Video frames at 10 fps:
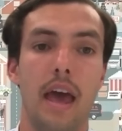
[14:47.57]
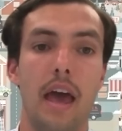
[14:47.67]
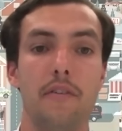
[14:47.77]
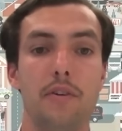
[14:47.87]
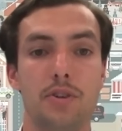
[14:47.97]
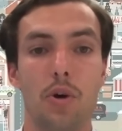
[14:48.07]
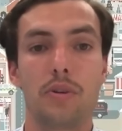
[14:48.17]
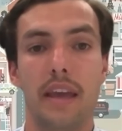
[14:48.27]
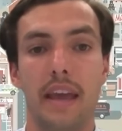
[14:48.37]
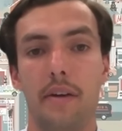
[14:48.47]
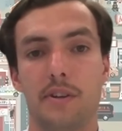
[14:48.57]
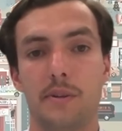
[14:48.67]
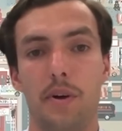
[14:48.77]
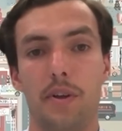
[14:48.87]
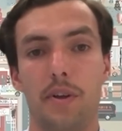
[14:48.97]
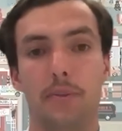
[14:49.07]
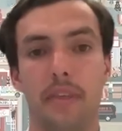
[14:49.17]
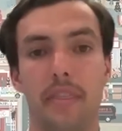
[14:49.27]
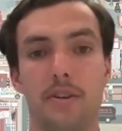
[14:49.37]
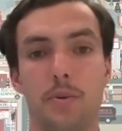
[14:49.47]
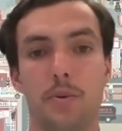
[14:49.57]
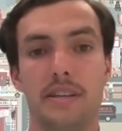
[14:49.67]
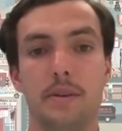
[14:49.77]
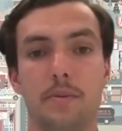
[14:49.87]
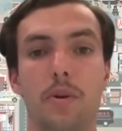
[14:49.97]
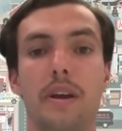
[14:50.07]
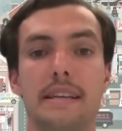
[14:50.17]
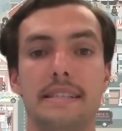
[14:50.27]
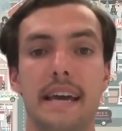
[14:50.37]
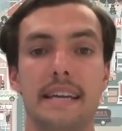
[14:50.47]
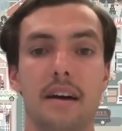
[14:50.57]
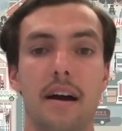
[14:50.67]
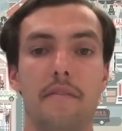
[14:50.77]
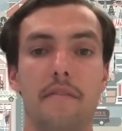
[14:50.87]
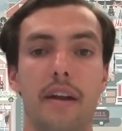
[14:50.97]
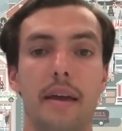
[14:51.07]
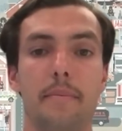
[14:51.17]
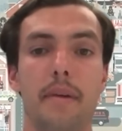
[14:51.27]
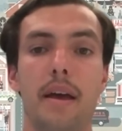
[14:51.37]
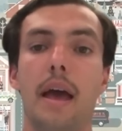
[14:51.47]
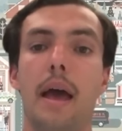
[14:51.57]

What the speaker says: If you don't get a response within the 20 working day timeframe,